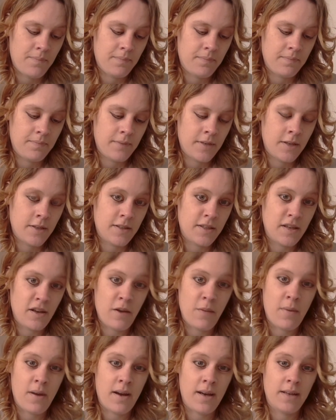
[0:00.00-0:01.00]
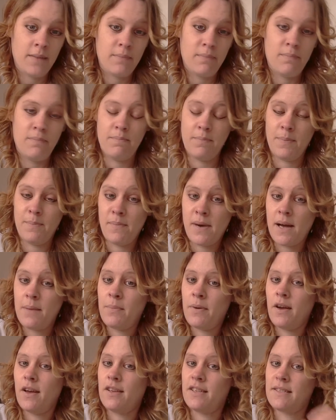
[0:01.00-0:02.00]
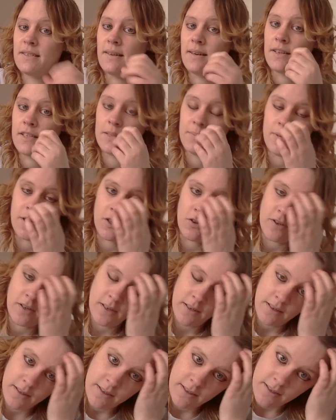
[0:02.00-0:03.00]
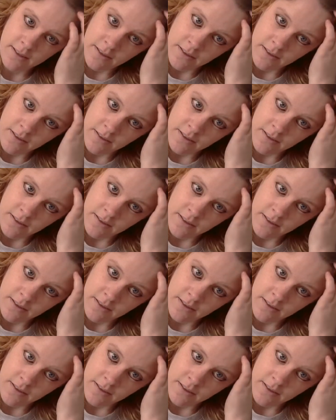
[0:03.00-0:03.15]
because my personal experience